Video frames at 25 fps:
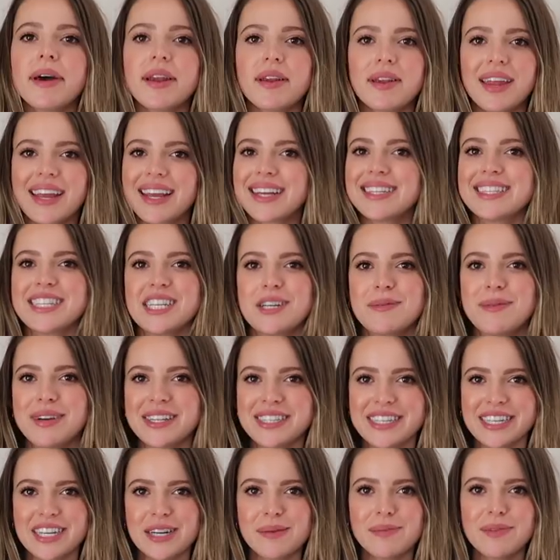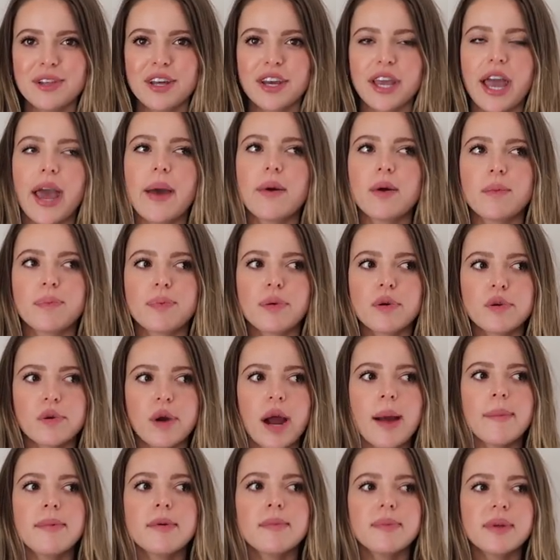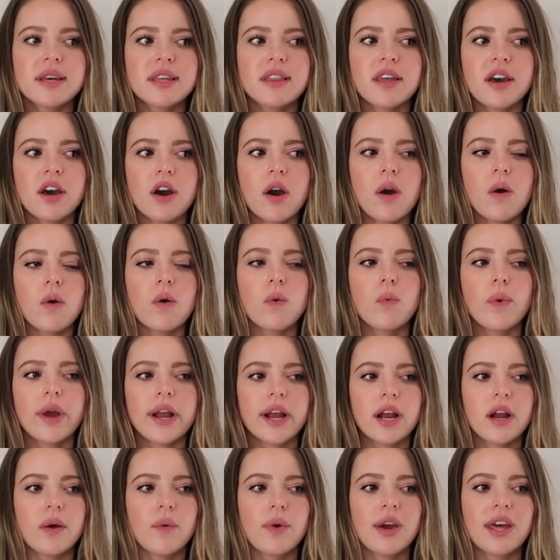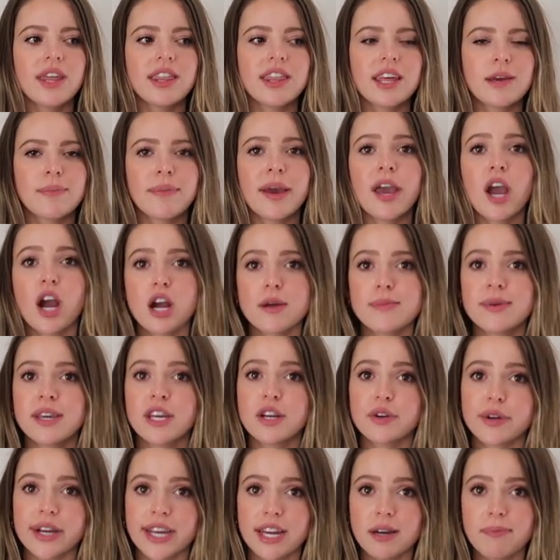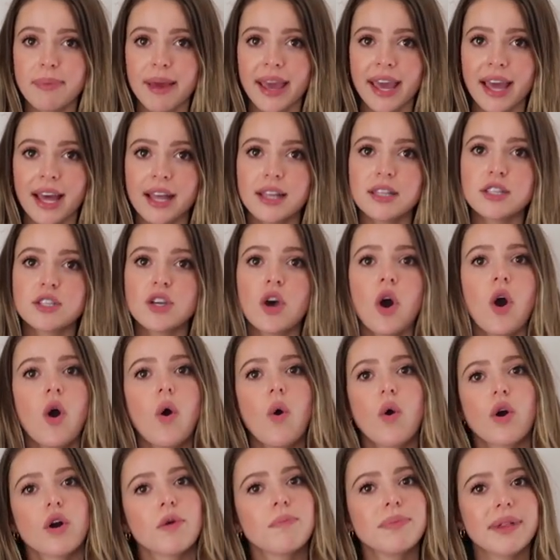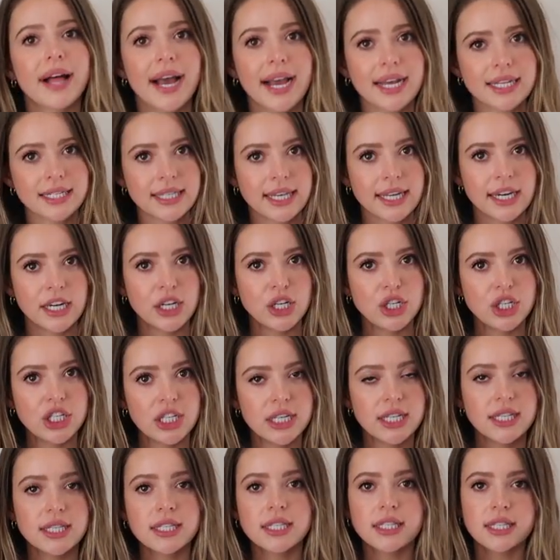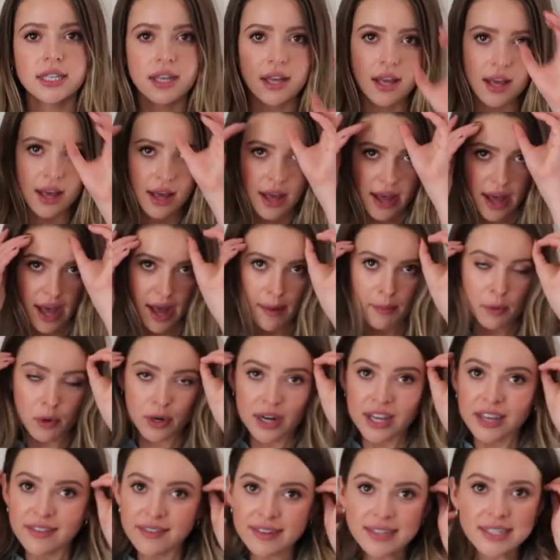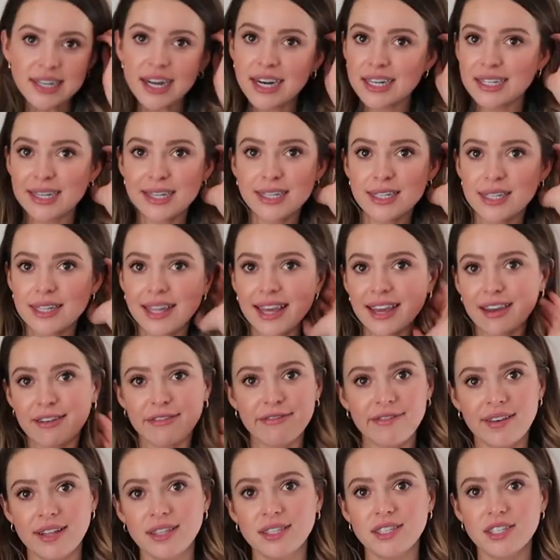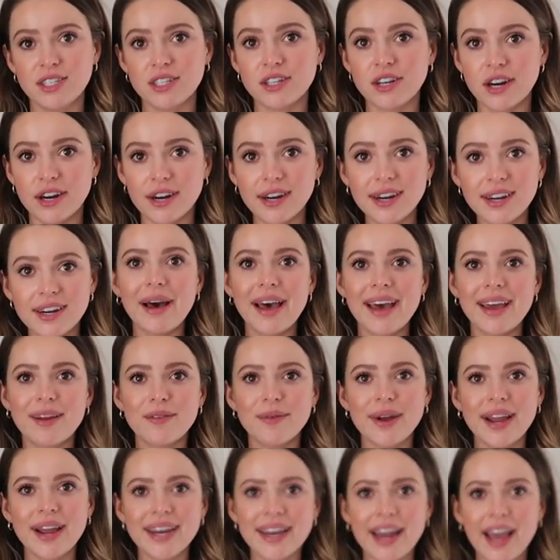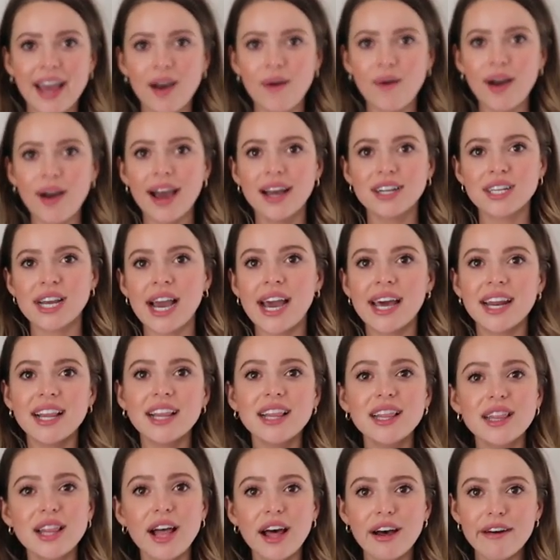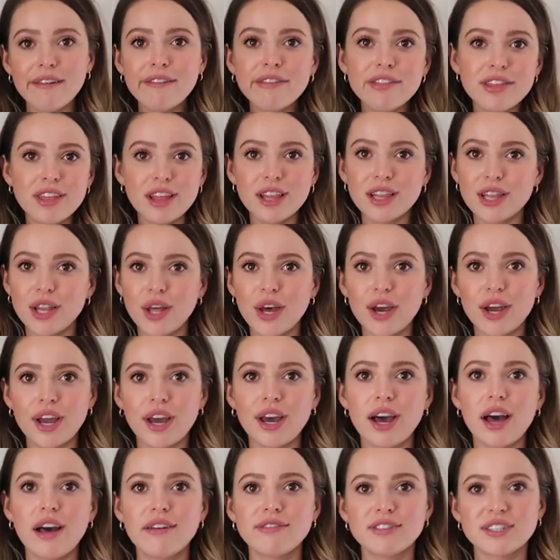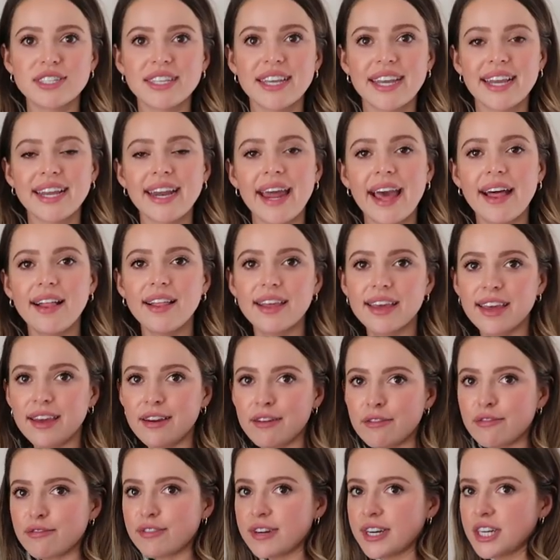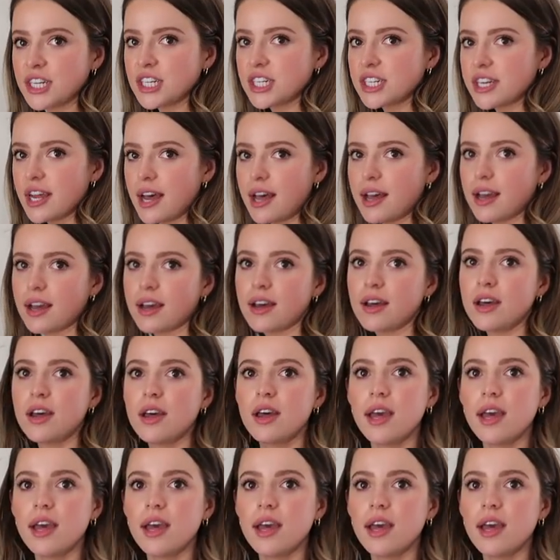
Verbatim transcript: but like a denim on denim look. I would probably though wear it with like my army green pants or black skinny jeans. Um, or even tucked into like a fun skirt. But right now I kind of love the look of just like an elegant French tuck